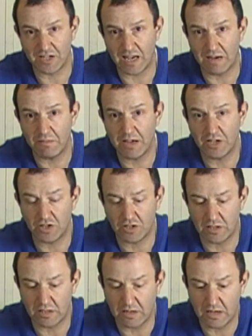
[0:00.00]
same. It's
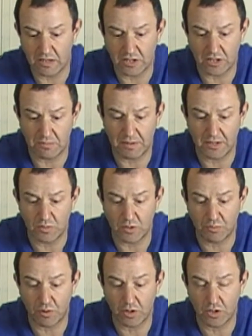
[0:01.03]
just it just depends
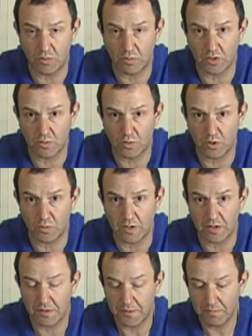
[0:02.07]
which product you want to work
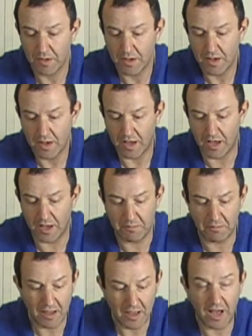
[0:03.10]
with.
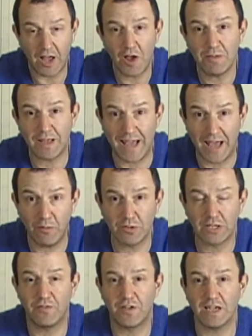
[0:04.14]
Um, I hope that
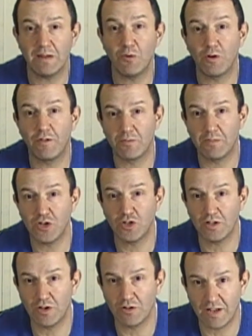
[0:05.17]
helps. If there's any more
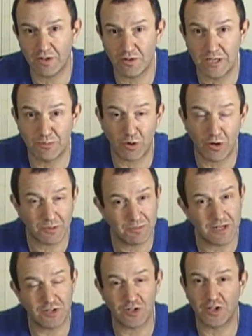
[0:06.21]
information that you'd like on these products,
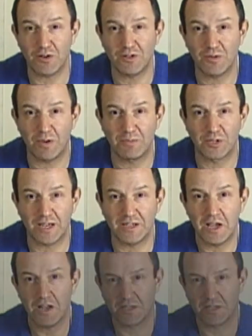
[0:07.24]
please just go to the website